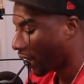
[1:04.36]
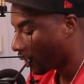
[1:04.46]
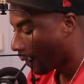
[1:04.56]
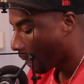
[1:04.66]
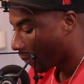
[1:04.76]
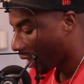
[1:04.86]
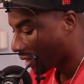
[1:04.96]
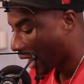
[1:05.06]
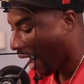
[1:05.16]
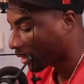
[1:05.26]
Right? And
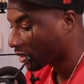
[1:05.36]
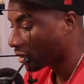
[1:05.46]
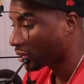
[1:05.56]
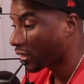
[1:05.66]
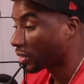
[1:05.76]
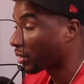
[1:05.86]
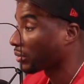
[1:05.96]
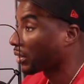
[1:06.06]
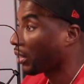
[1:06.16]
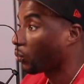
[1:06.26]
he actually said
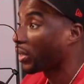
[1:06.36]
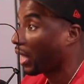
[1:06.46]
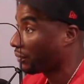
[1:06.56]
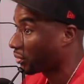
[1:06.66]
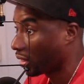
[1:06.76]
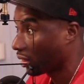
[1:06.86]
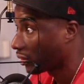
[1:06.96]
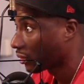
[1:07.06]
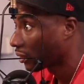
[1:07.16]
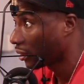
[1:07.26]
something that we have said.